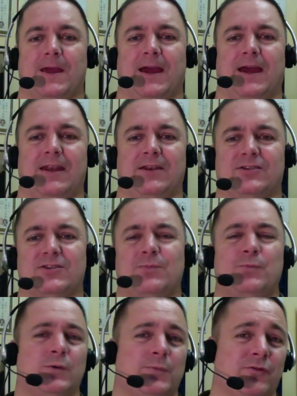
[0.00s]
and
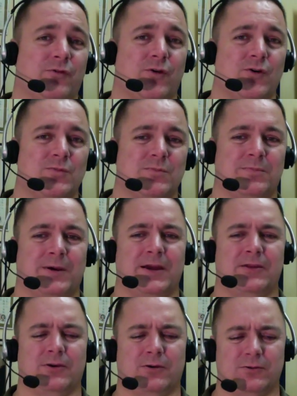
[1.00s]
some were performed
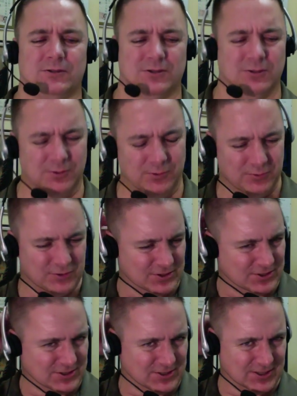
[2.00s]
by those
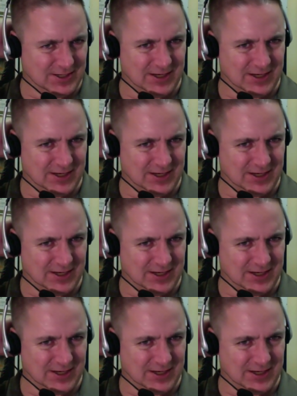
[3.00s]
whose